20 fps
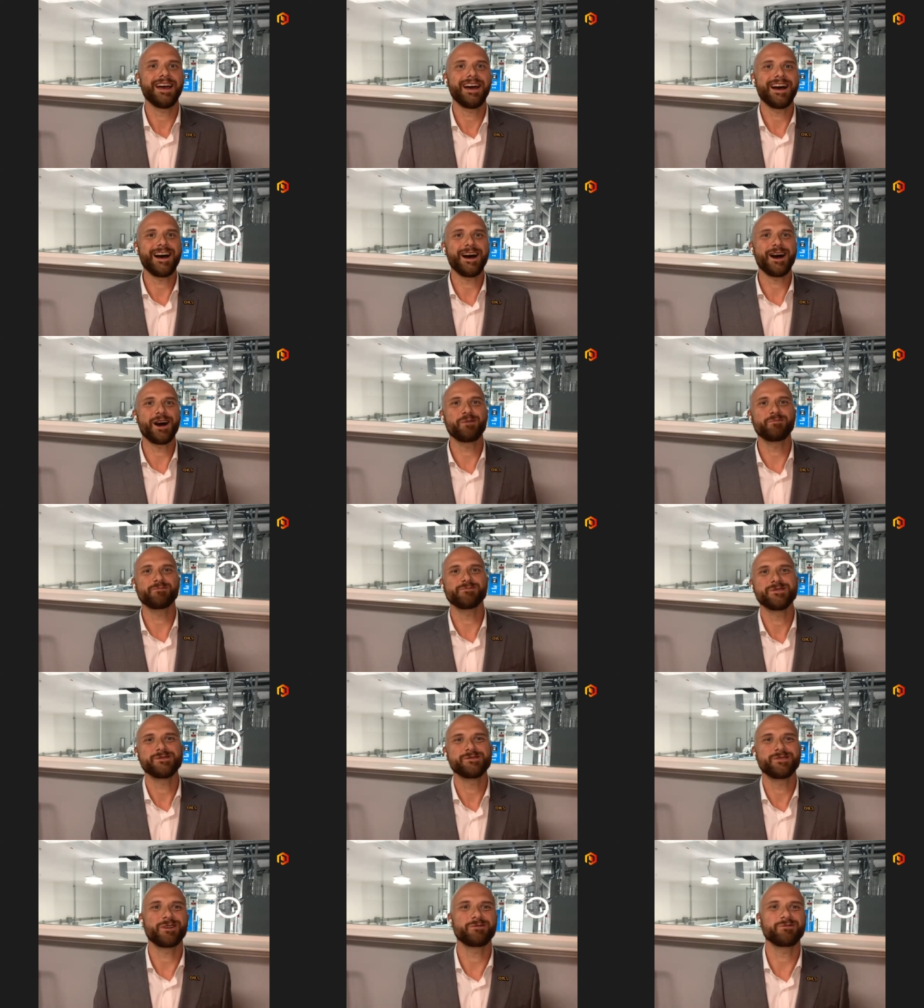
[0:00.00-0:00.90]
um,
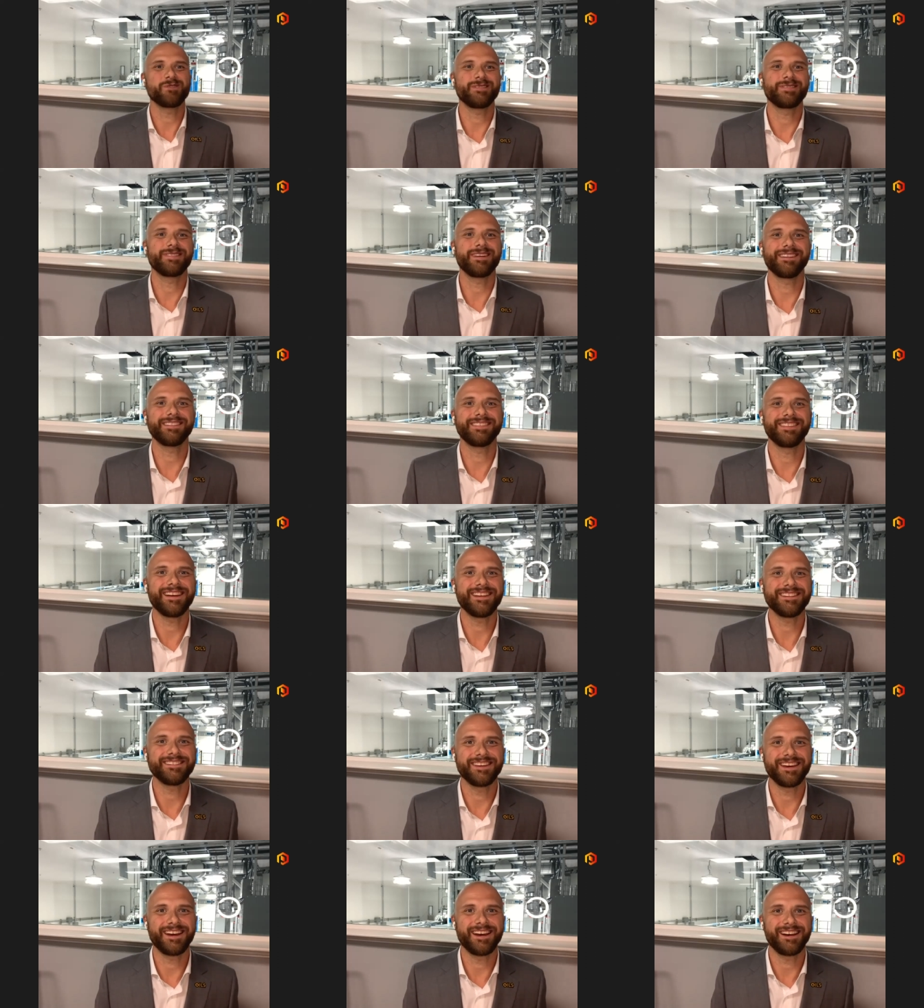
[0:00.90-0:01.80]
that we think
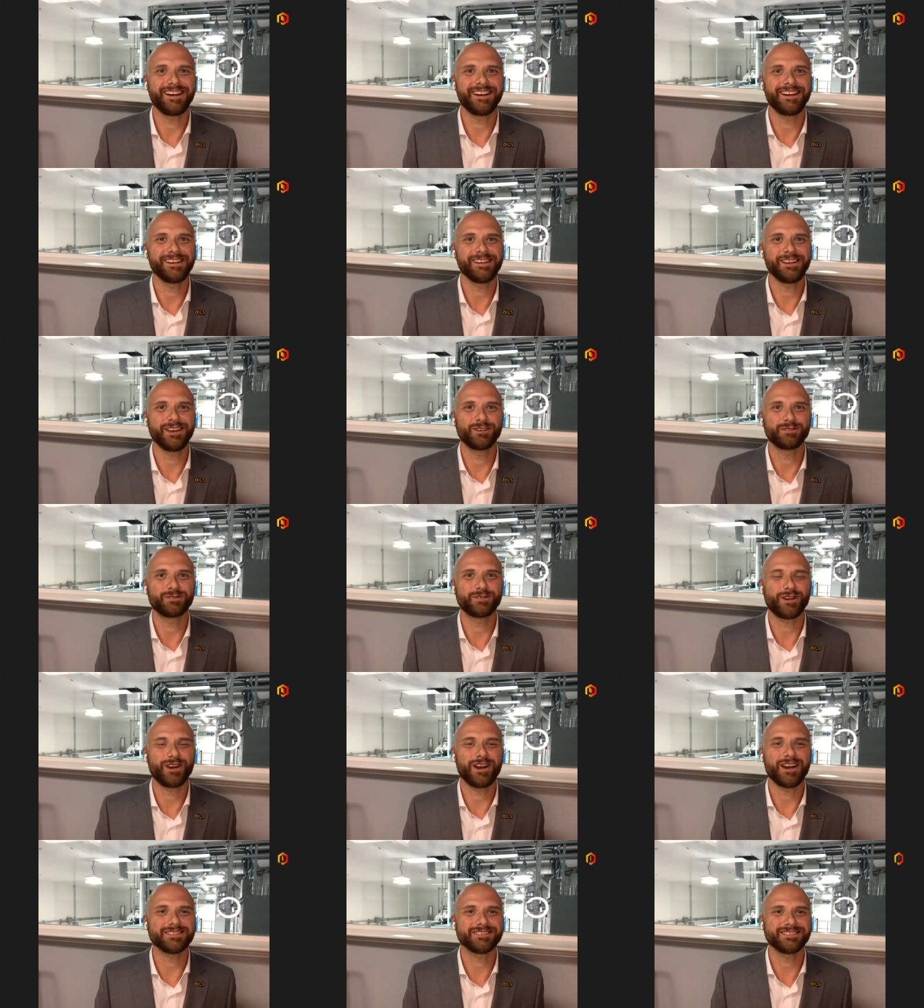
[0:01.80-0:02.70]
that uh, you know
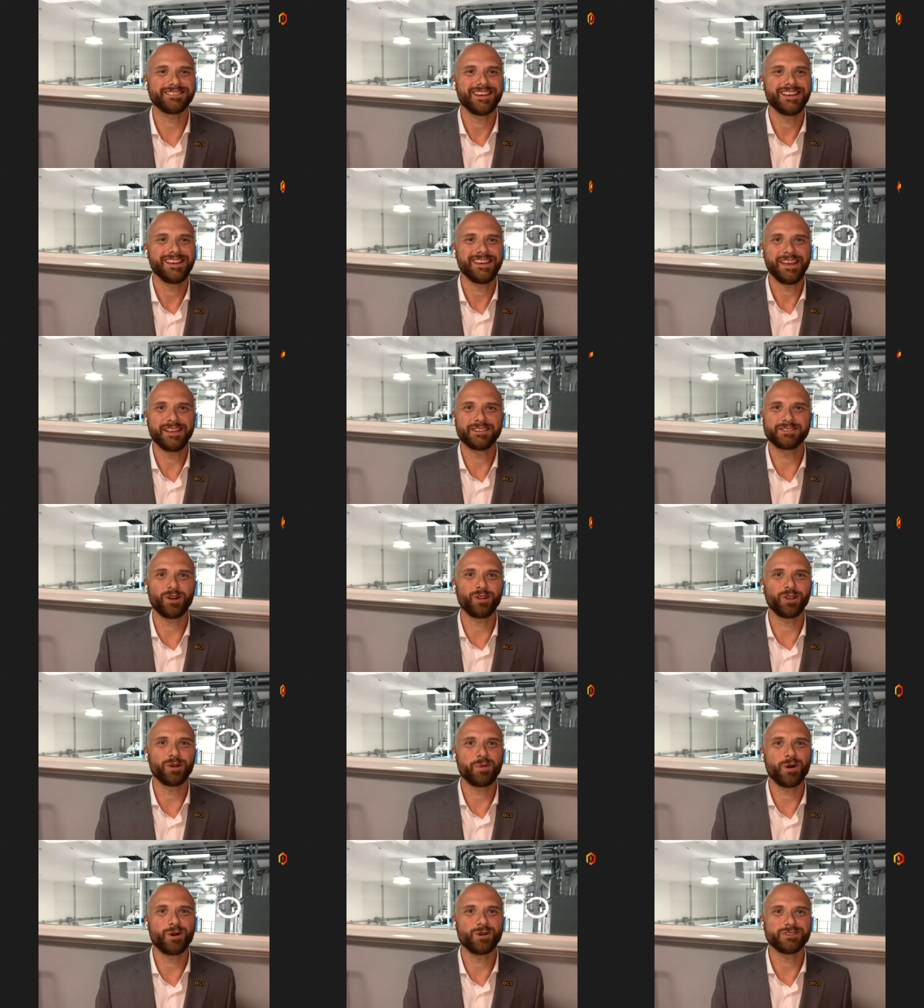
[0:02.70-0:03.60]
for us it's all
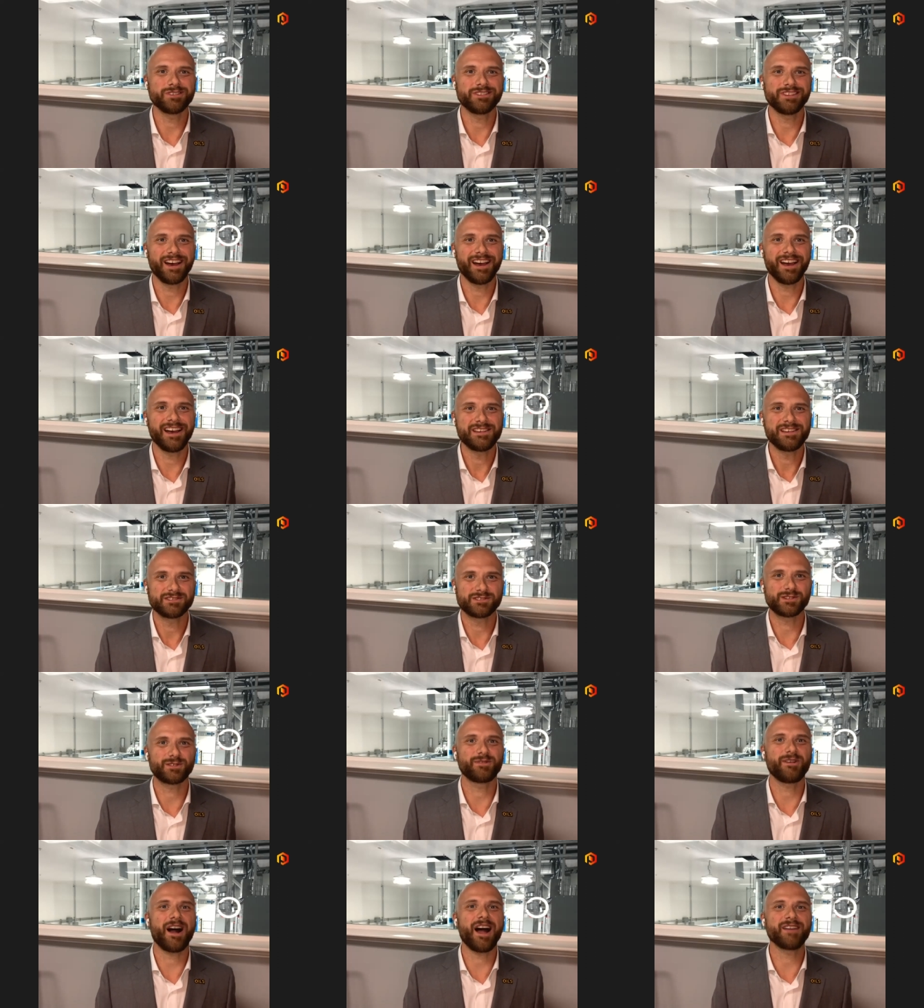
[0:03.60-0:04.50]
about uh,
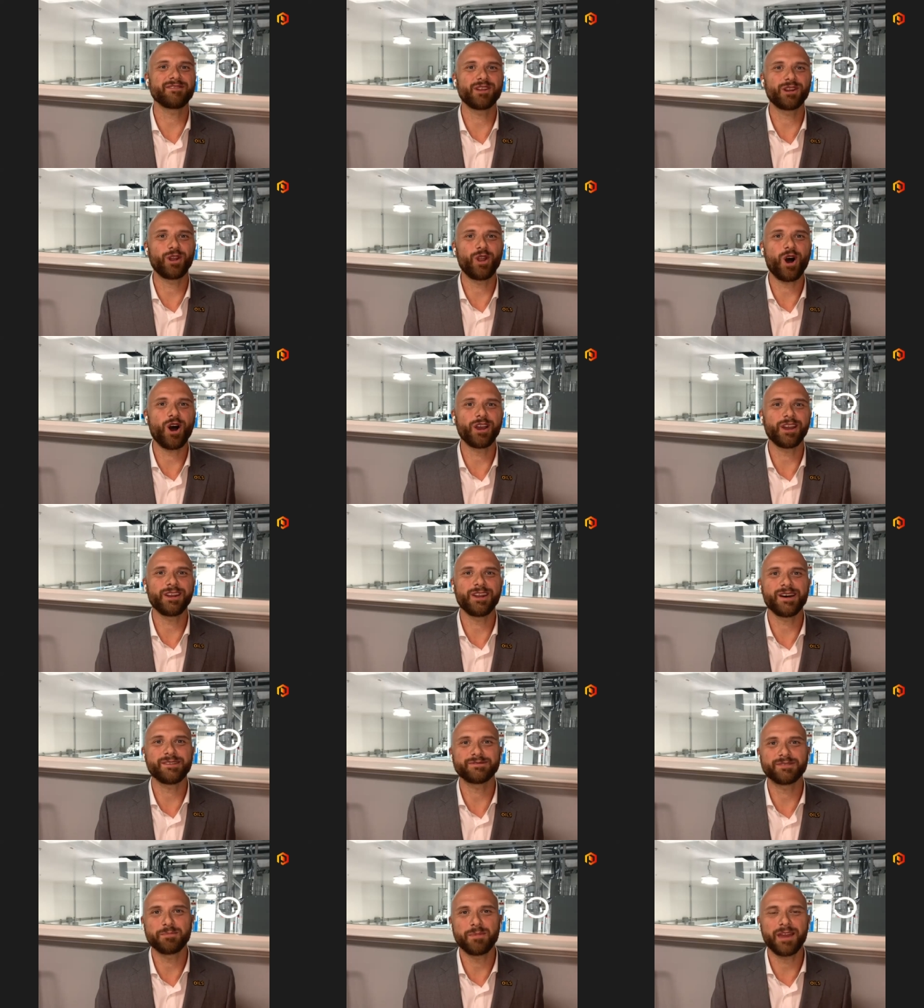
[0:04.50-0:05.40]
surviving long
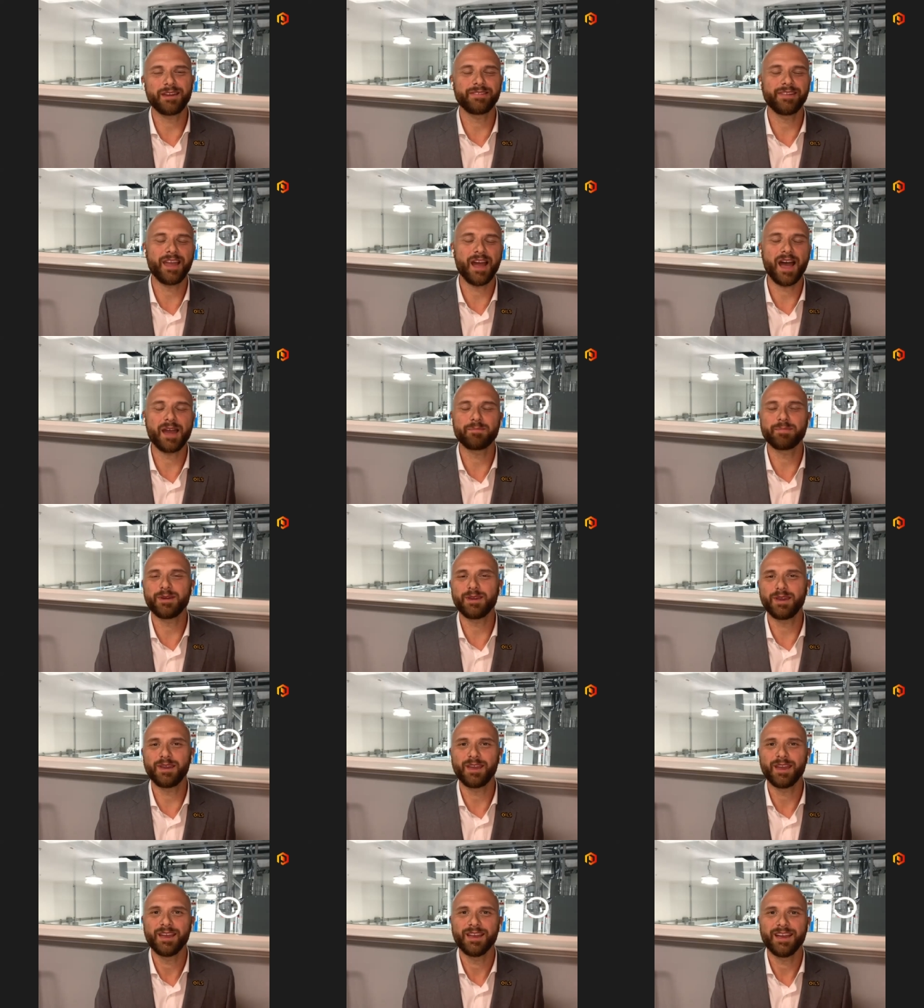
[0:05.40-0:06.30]
enough to make the
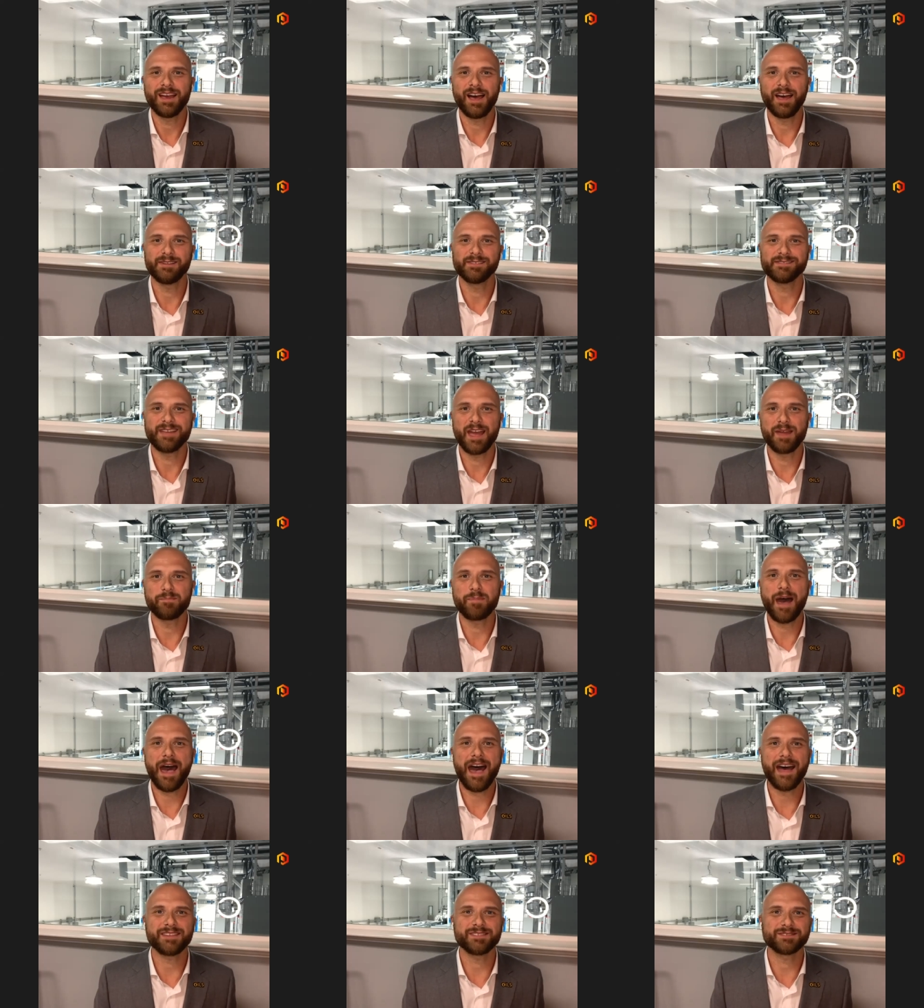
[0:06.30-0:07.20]
IP and and
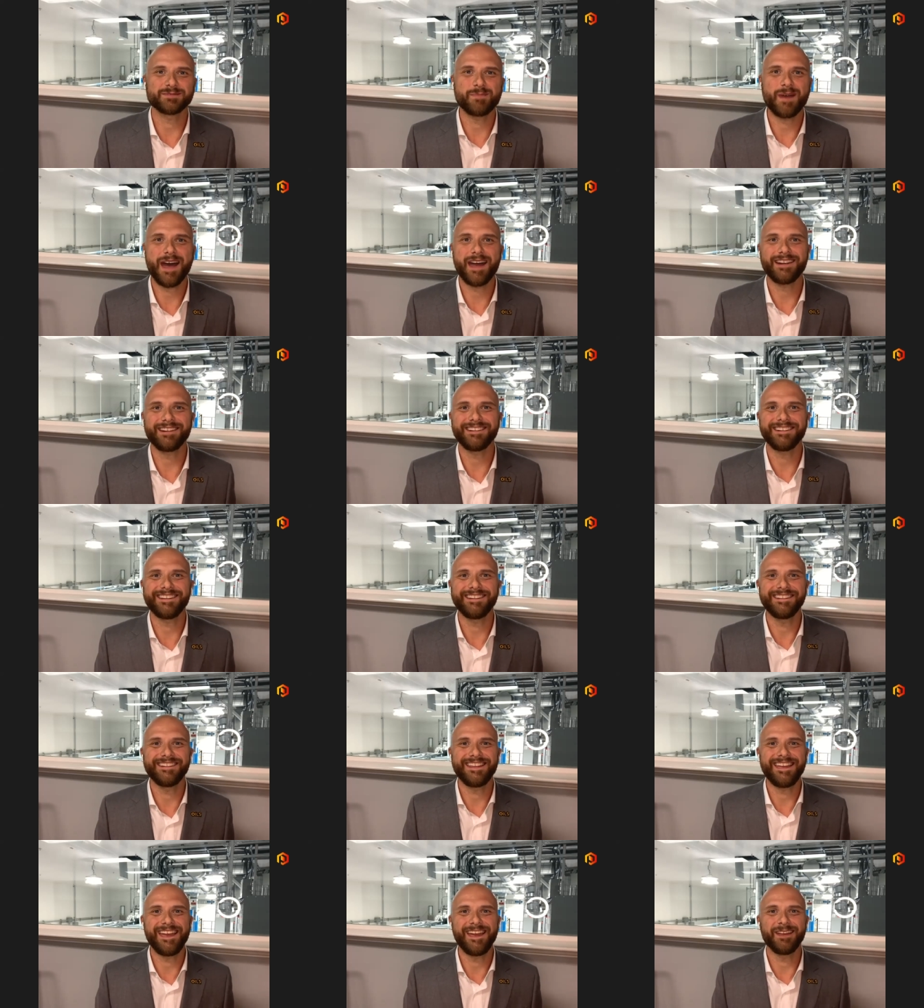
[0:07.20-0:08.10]
patents matter,
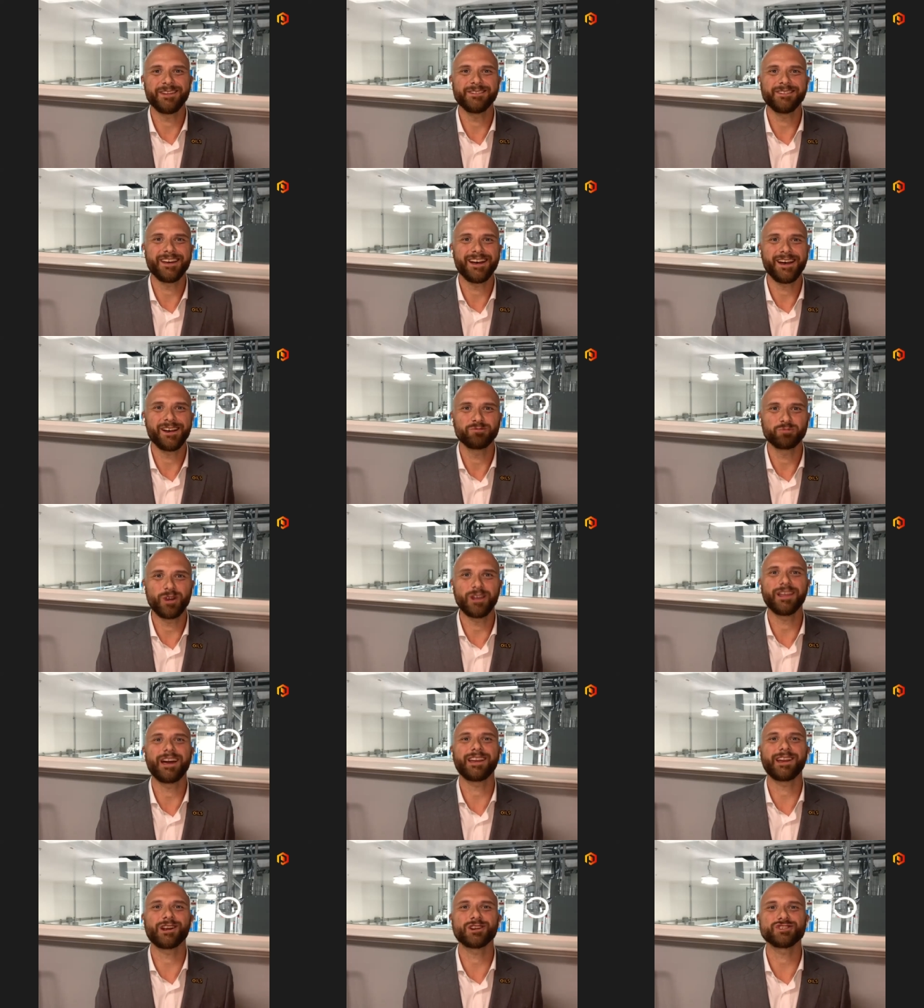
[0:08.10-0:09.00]
and and uh, we
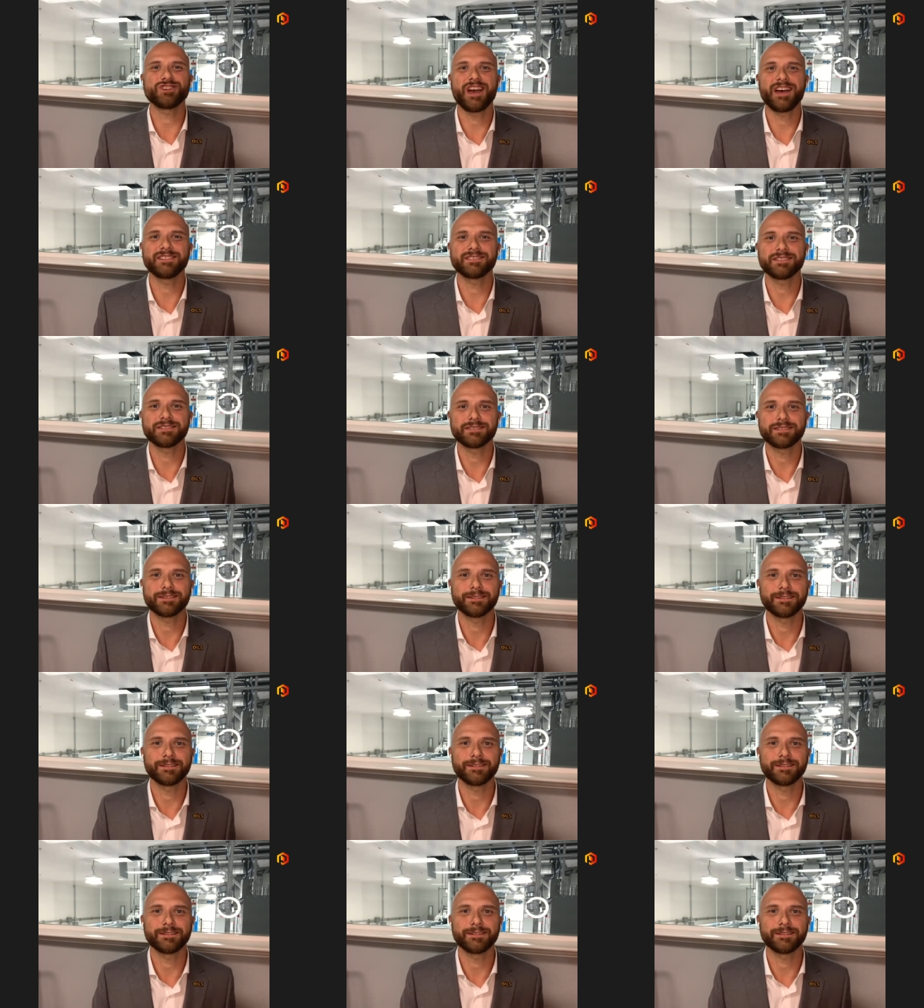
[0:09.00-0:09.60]
like our chances.